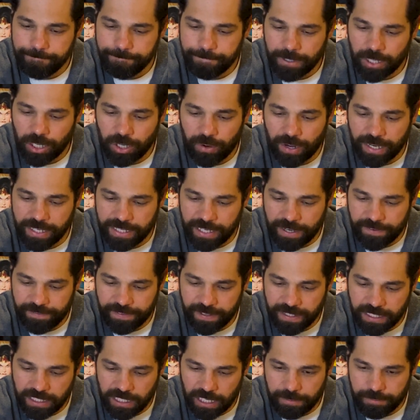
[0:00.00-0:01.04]
You know, I
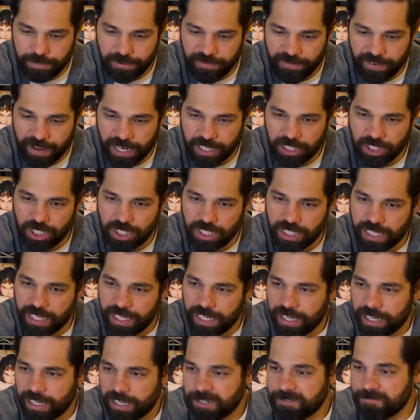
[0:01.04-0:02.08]
definitely see imperfections
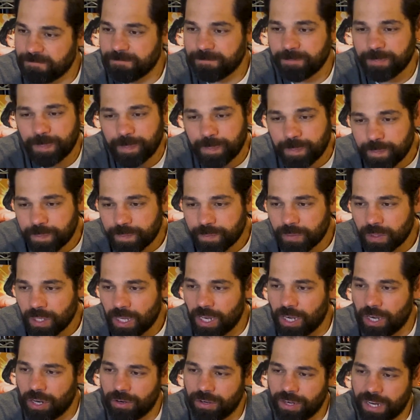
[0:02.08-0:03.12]
here.
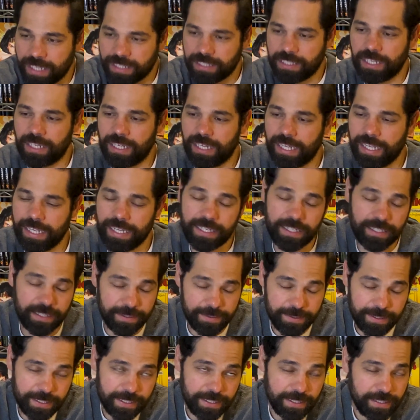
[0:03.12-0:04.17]
You know, not to like
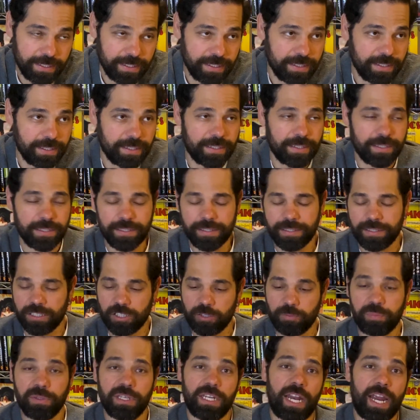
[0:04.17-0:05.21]

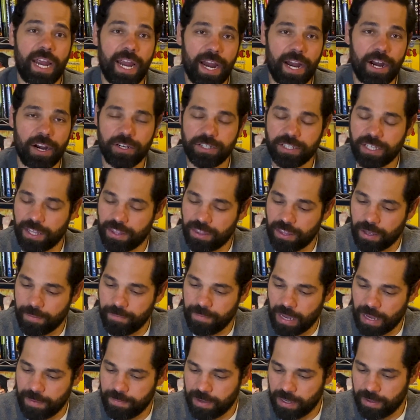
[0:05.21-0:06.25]
split hairs. I thought
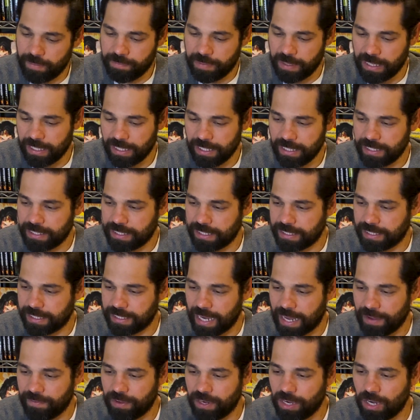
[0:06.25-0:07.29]
maybe it'd be at least a
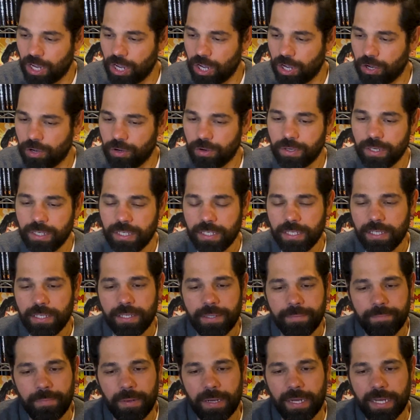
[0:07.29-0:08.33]
7.0,
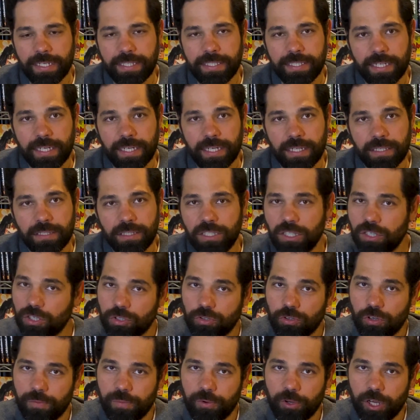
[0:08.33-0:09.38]
but still a
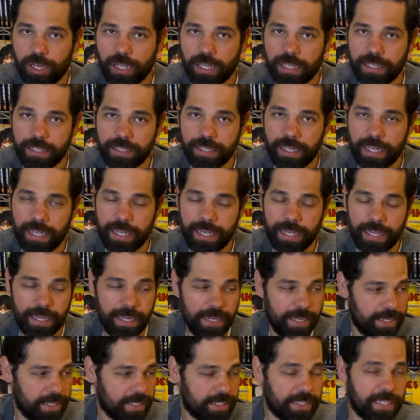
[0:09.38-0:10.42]
cool book,
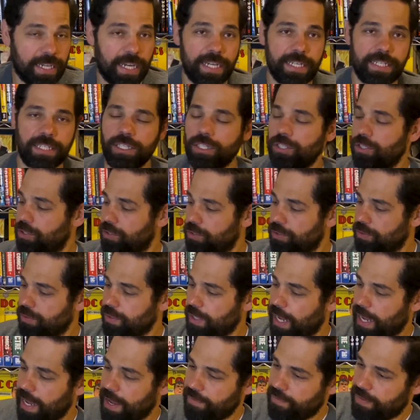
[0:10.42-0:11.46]
and excited to
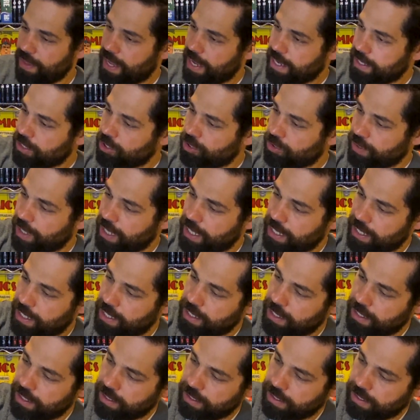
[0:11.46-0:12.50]
have that graded.